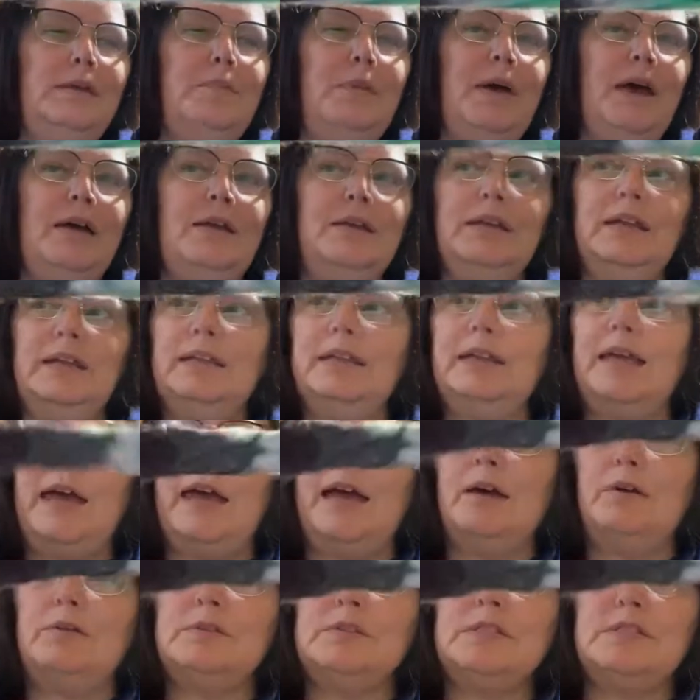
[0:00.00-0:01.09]
about an
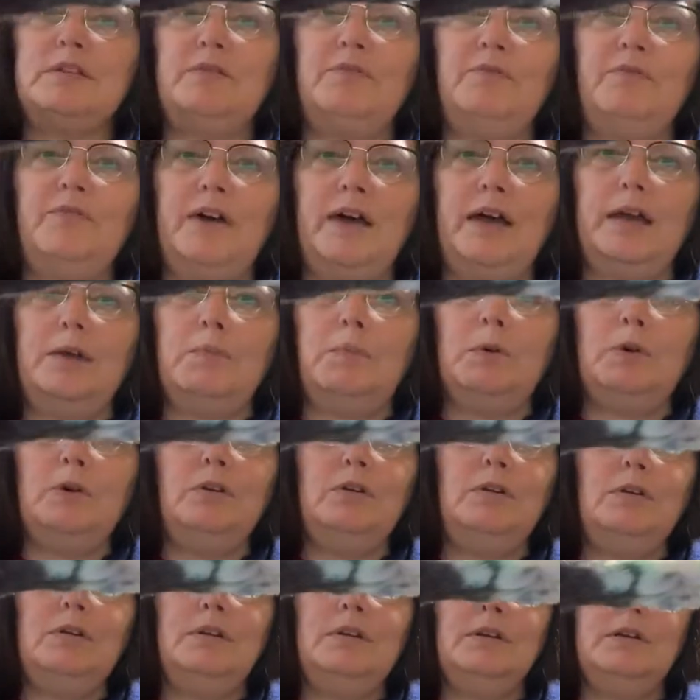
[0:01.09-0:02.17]
ounce of
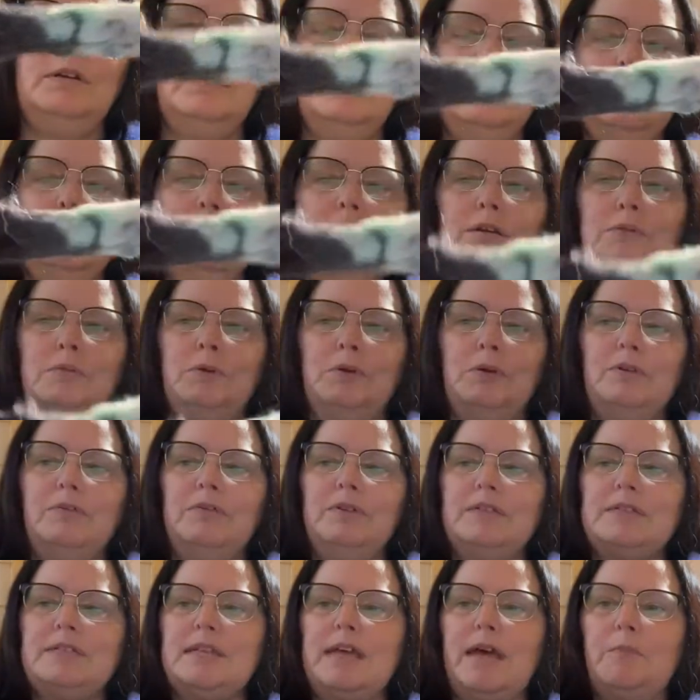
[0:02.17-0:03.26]
fiber.
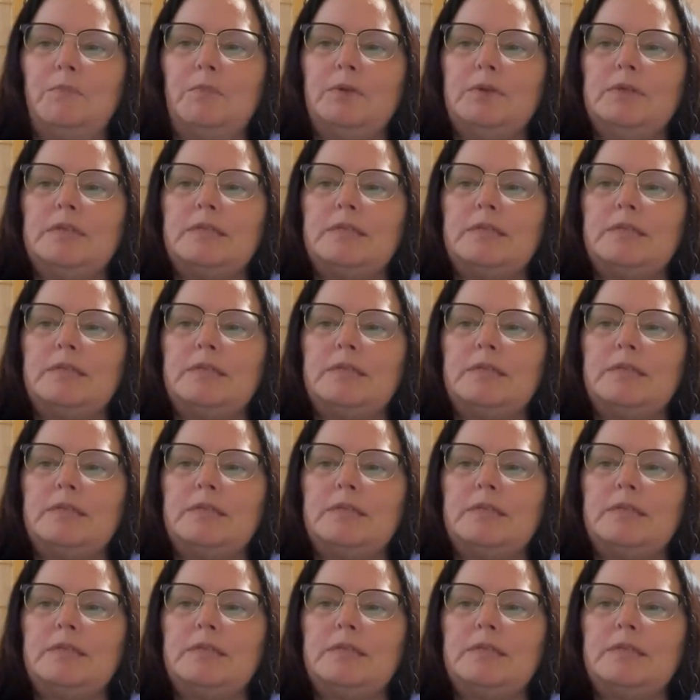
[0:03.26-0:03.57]
Perfect sample